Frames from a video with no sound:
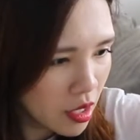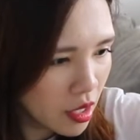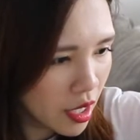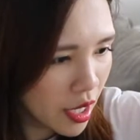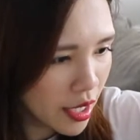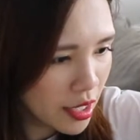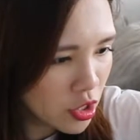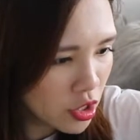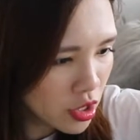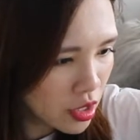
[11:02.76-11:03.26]

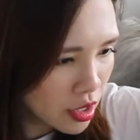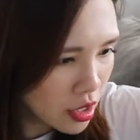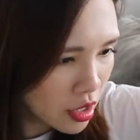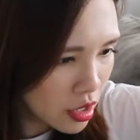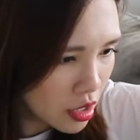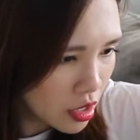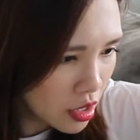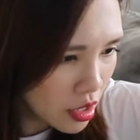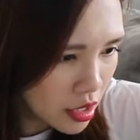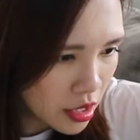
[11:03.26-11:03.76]

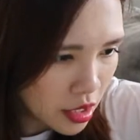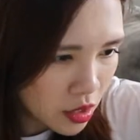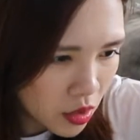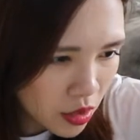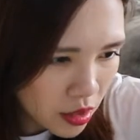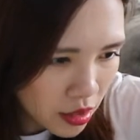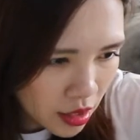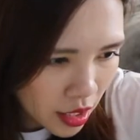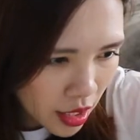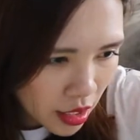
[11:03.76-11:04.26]
Actually, is it
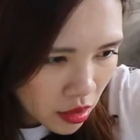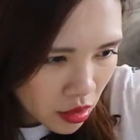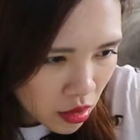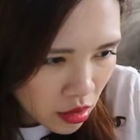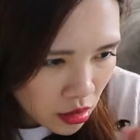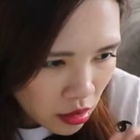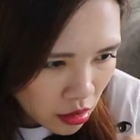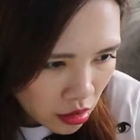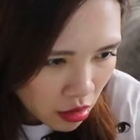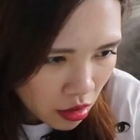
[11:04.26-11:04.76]

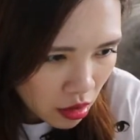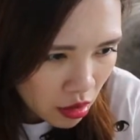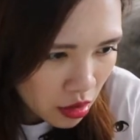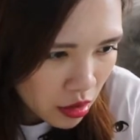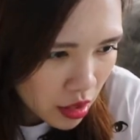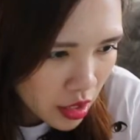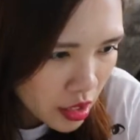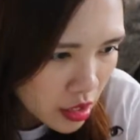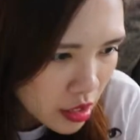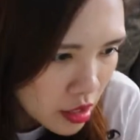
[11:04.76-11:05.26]
Odango
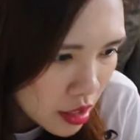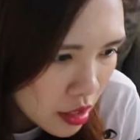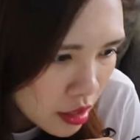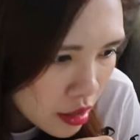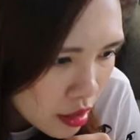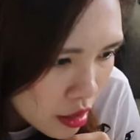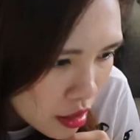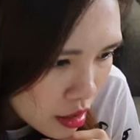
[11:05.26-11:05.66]
or is it...